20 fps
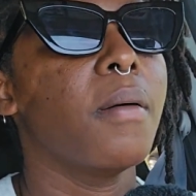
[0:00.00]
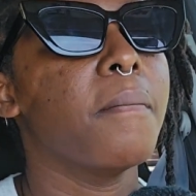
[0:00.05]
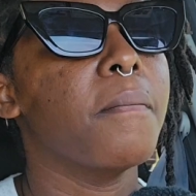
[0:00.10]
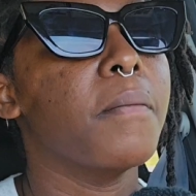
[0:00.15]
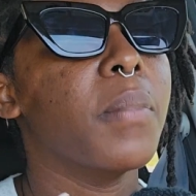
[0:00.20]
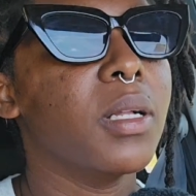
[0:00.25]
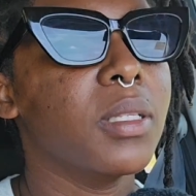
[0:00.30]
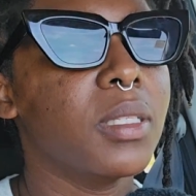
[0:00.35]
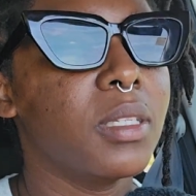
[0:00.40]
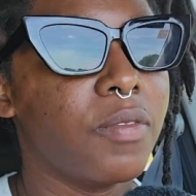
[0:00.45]

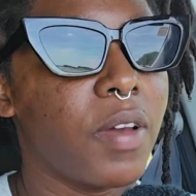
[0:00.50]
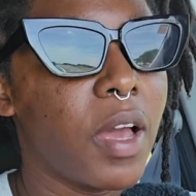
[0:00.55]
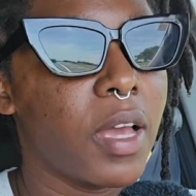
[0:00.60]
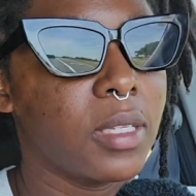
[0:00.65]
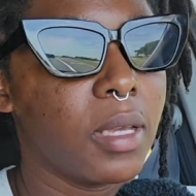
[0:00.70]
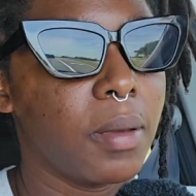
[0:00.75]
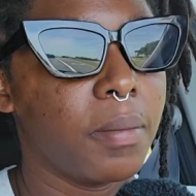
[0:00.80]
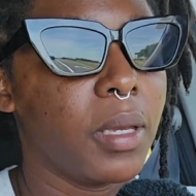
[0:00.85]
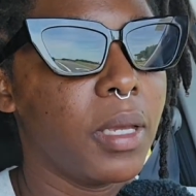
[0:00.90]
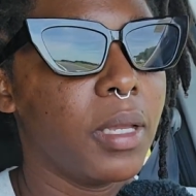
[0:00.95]

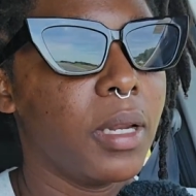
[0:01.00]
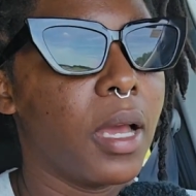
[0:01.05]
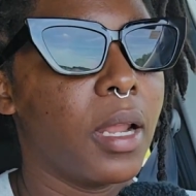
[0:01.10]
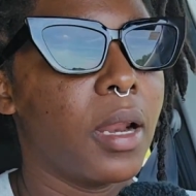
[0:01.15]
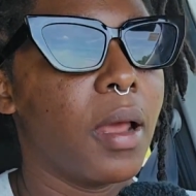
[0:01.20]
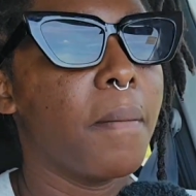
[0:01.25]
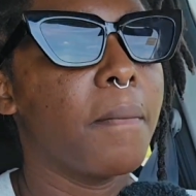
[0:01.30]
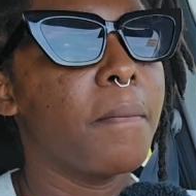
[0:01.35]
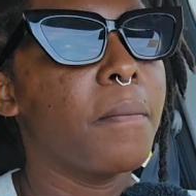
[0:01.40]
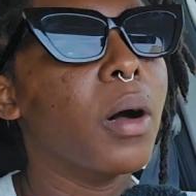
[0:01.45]
multivitamin and
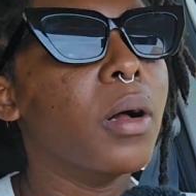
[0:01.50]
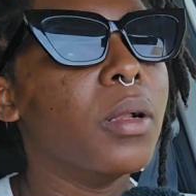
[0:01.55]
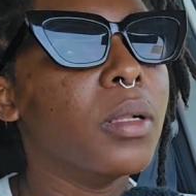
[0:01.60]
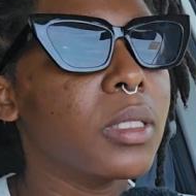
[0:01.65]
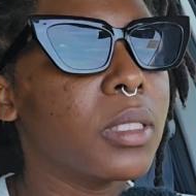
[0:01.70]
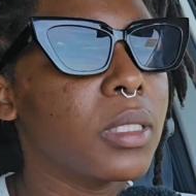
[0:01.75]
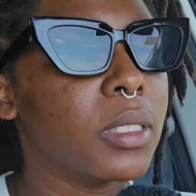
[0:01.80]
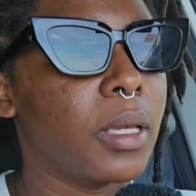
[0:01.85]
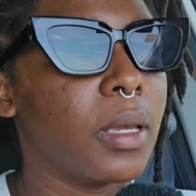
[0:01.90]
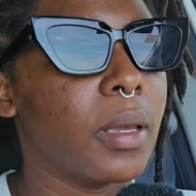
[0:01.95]
a
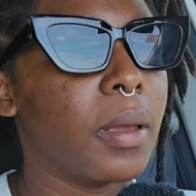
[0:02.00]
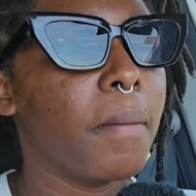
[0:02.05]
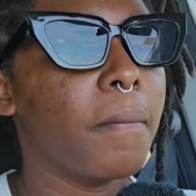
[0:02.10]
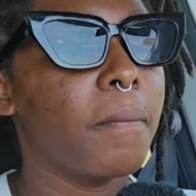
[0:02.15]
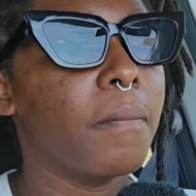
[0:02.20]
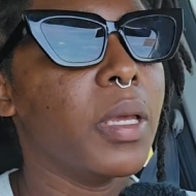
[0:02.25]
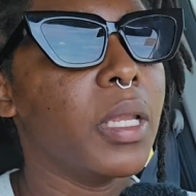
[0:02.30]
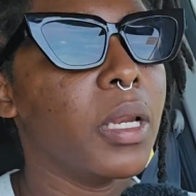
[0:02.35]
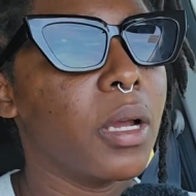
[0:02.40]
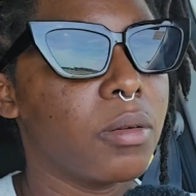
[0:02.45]

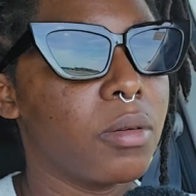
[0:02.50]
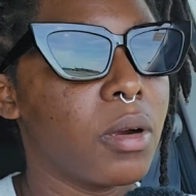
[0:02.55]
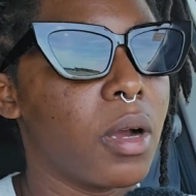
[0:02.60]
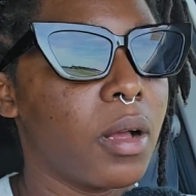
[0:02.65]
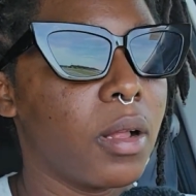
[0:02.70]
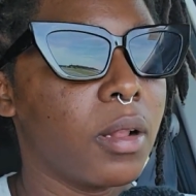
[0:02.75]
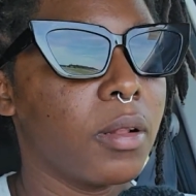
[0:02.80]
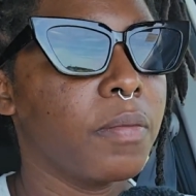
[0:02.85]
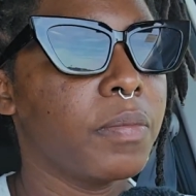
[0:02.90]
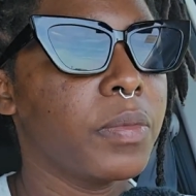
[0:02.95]

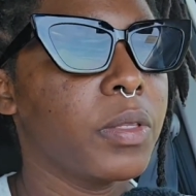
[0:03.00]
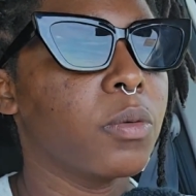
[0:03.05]
multi-mineral,